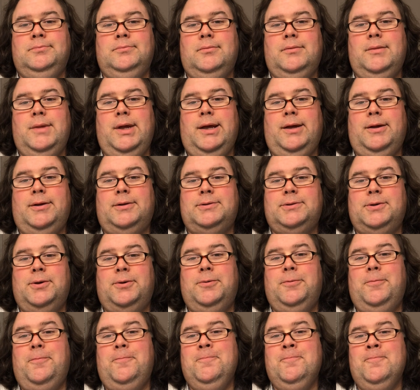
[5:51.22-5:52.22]
yeah,
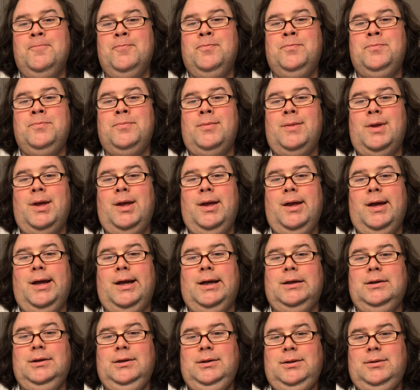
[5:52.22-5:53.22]
so
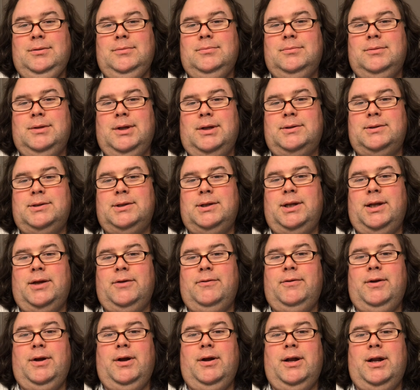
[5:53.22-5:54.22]
that's it. I
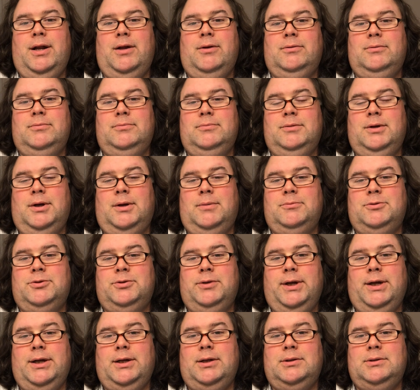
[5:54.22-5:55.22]
figured out I'm
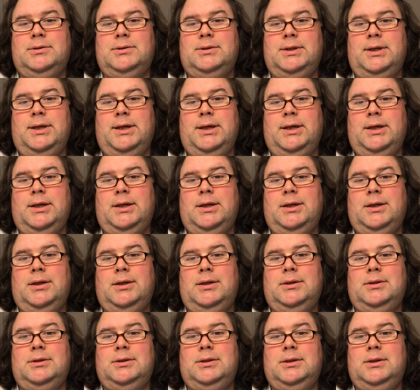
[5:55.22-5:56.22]
trans,
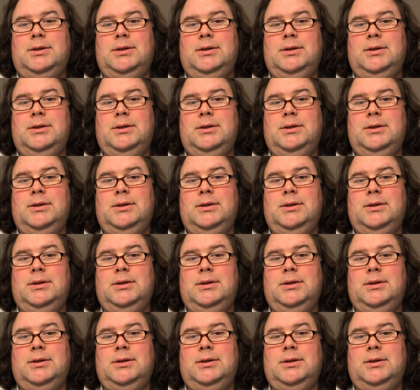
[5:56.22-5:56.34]
and